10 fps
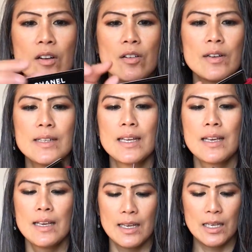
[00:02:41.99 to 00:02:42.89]
card,
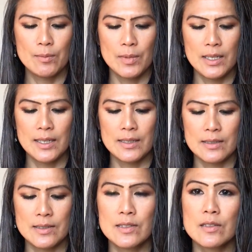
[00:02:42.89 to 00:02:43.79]
and
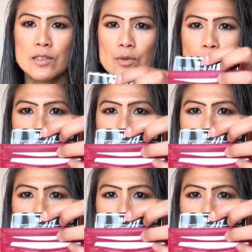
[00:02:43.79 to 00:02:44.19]
mine starts